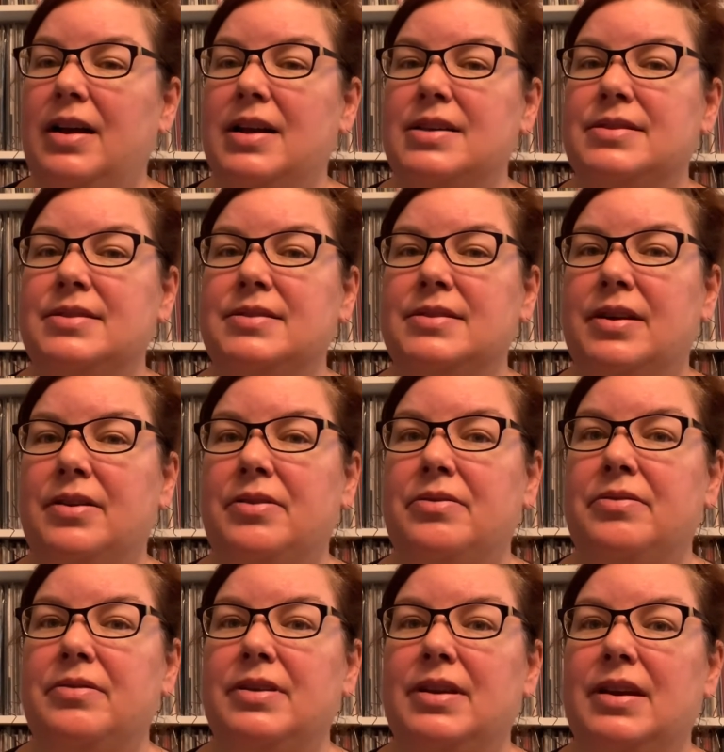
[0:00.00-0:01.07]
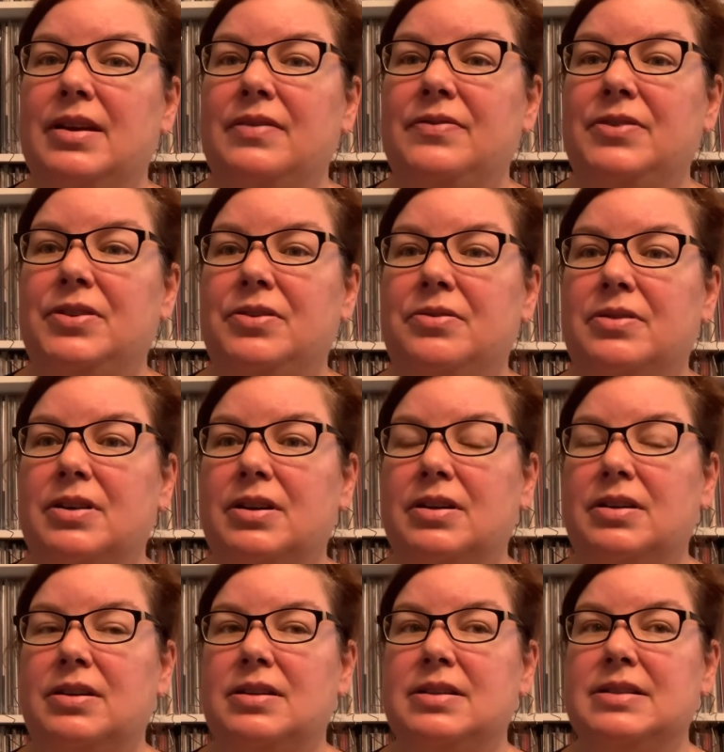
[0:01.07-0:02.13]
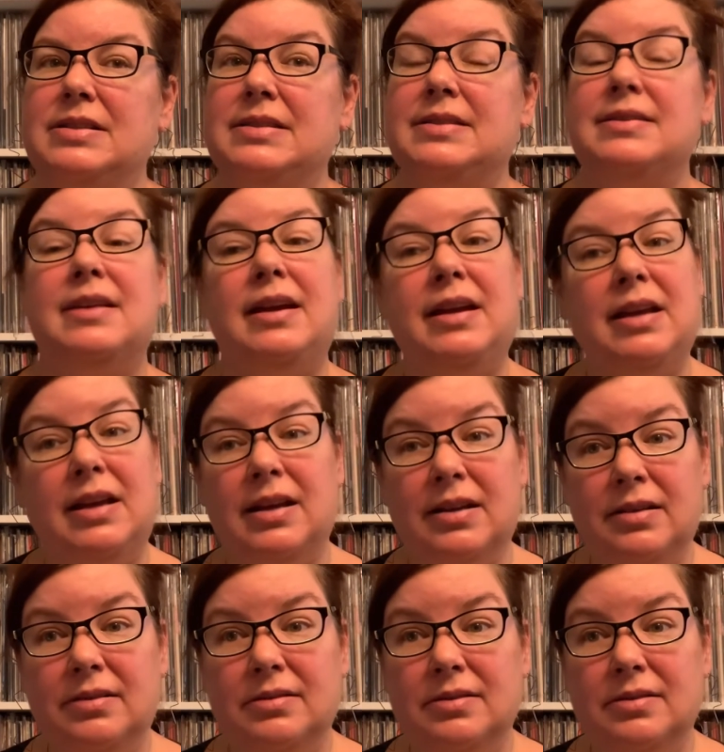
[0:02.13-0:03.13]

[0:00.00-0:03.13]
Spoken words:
So if you're citing